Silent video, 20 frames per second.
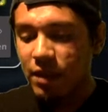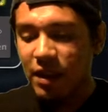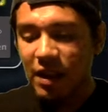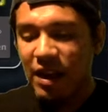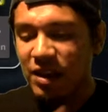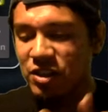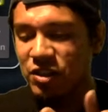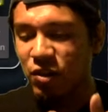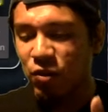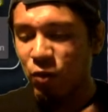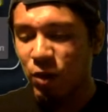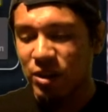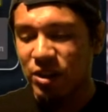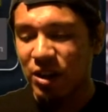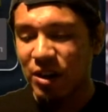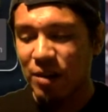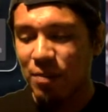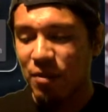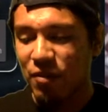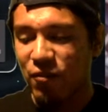I should have worked
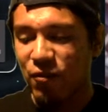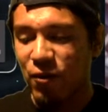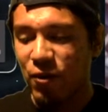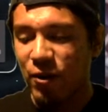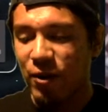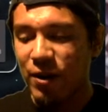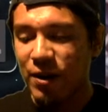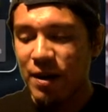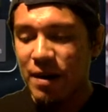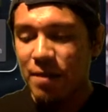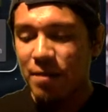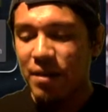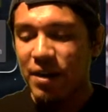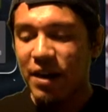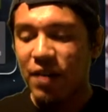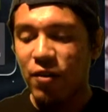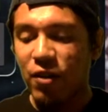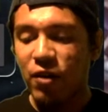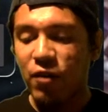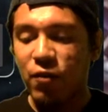on it before. But
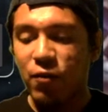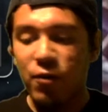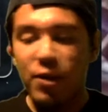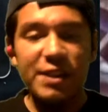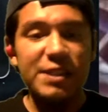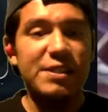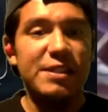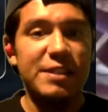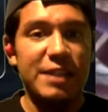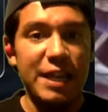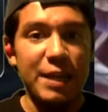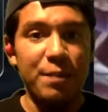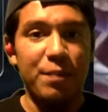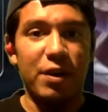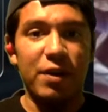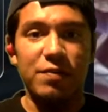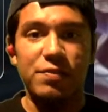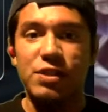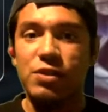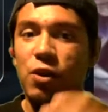it reflects
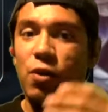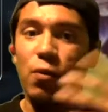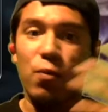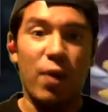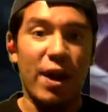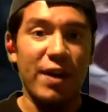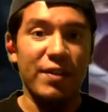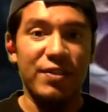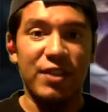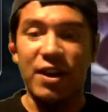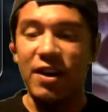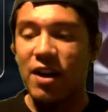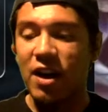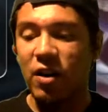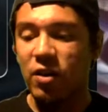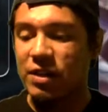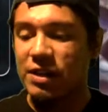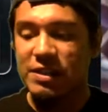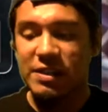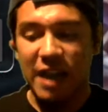debuff, so right there
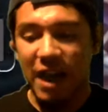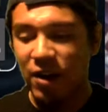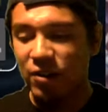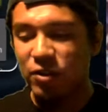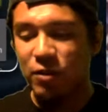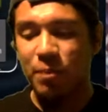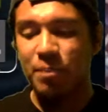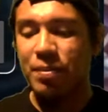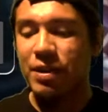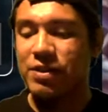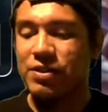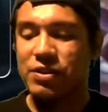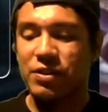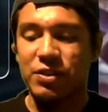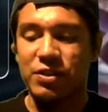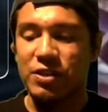Elk is out the picture.